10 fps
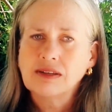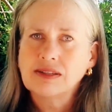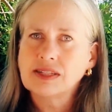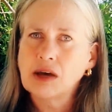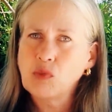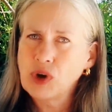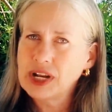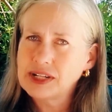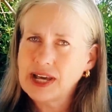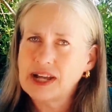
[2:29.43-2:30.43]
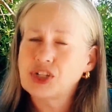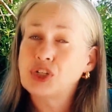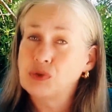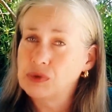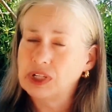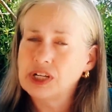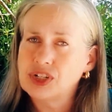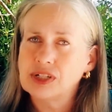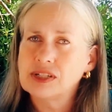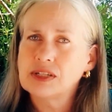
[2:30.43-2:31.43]
Somewhat attached to
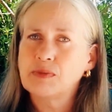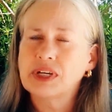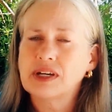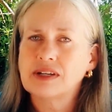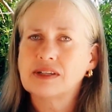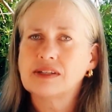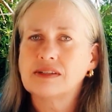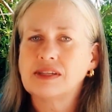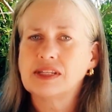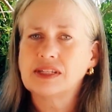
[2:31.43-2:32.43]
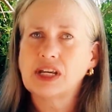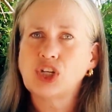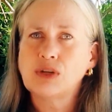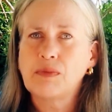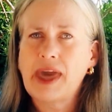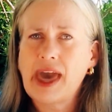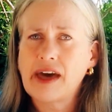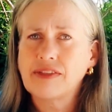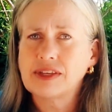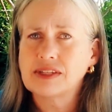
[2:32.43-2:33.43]
religions, because the ascension
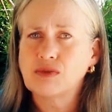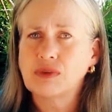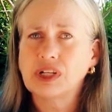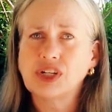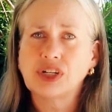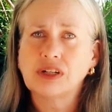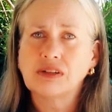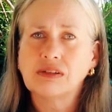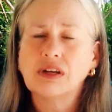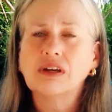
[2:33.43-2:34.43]
path is a religion